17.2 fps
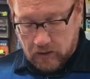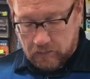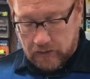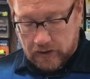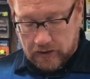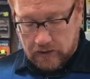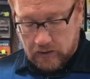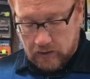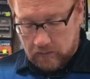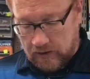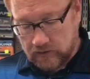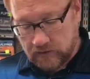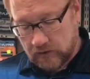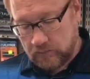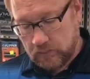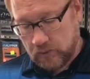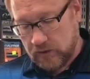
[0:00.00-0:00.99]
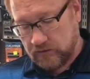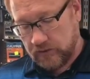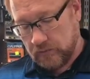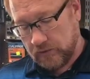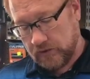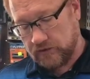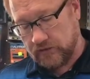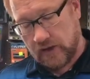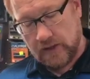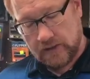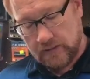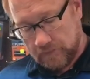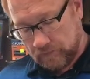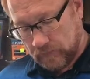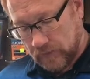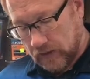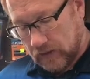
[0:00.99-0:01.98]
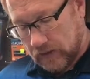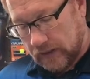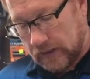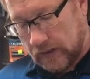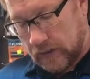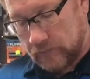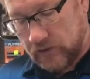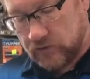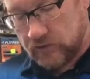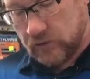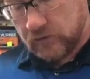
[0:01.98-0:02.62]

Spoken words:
But basically, pretty simple design. This